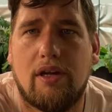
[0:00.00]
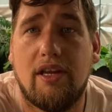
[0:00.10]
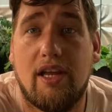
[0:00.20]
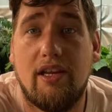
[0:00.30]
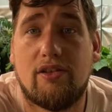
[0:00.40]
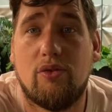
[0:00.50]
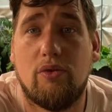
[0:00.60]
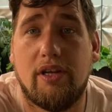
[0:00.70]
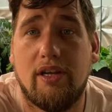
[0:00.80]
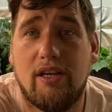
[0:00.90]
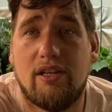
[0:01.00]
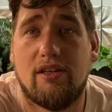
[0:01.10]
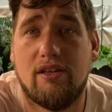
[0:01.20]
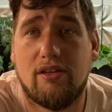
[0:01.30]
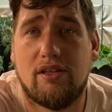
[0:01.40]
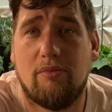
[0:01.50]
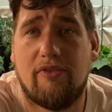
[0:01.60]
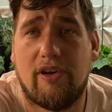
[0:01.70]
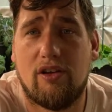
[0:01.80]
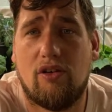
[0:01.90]
In it, Tony. In it.
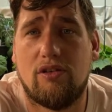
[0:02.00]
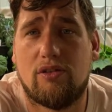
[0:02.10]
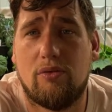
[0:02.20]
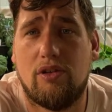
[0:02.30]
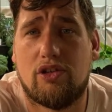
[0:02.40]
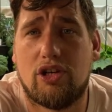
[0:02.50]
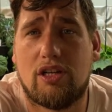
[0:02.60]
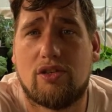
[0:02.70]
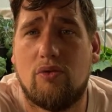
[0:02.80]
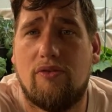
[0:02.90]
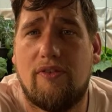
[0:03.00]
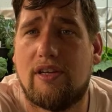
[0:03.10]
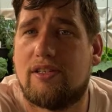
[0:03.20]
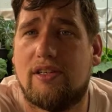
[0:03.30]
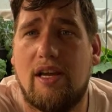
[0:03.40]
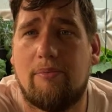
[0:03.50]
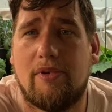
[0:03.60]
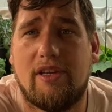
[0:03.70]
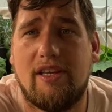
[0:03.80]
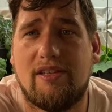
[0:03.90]
Simplify Garden, Tony. The chat's so fast. Yep,
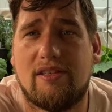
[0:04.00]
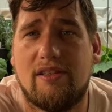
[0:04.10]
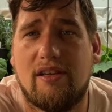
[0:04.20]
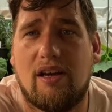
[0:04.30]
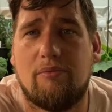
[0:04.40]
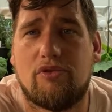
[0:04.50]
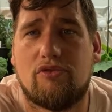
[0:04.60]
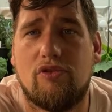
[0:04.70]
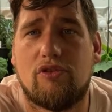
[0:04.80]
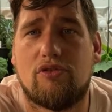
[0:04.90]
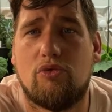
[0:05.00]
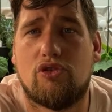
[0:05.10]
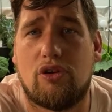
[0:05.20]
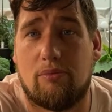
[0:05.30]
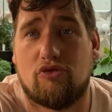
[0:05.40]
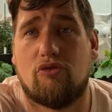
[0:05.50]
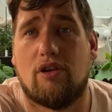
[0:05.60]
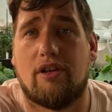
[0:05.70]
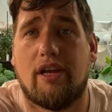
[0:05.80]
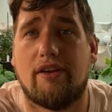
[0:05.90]
it is. I'm not so much. I'm
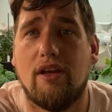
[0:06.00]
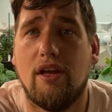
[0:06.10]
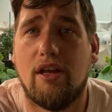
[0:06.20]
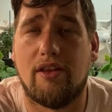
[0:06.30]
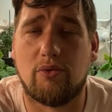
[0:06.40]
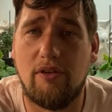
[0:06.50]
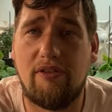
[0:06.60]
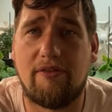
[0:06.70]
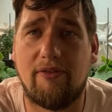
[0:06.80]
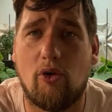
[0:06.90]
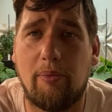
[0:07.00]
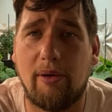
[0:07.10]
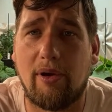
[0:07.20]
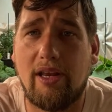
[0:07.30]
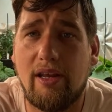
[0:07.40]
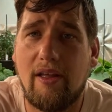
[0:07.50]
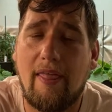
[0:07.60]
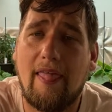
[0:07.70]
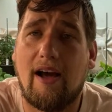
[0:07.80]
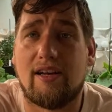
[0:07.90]
struggling tonight, and there's only 54 people in.
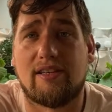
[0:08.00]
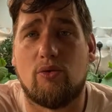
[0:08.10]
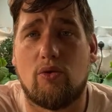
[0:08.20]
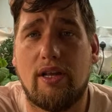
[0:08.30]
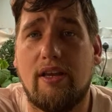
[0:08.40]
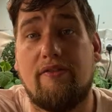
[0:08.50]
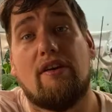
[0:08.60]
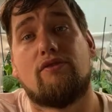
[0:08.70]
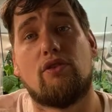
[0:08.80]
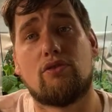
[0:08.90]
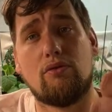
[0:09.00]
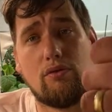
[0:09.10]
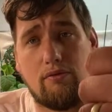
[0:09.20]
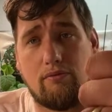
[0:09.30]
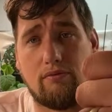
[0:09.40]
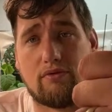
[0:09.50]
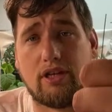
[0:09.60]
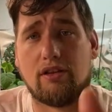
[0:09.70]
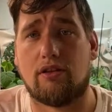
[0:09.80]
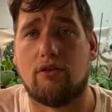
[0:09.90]
I say only. If you haven't done so, and
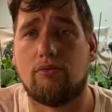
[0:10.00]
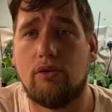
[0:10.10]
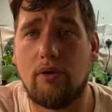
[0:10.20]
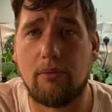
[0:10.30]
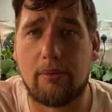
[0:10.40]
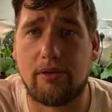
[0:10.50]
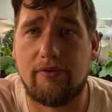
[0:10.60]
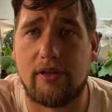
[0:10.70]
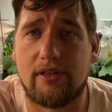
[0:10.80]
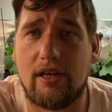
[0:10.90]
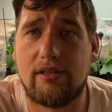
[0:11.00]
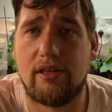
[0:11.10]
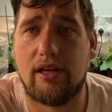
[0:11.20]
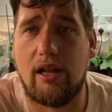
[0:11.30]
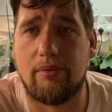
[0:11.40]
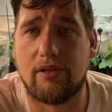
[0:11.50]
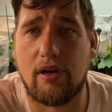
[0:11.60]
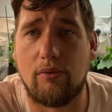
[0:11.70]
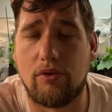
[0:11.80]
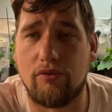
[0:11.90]
sticking the thumbs up, that'd be absolutely fantastic. It helps us
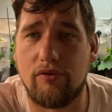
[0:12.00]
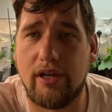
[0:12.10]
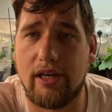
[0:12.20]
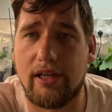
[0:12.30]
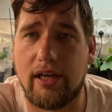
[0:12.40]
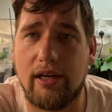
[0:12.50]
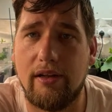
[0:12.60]
out greatly here.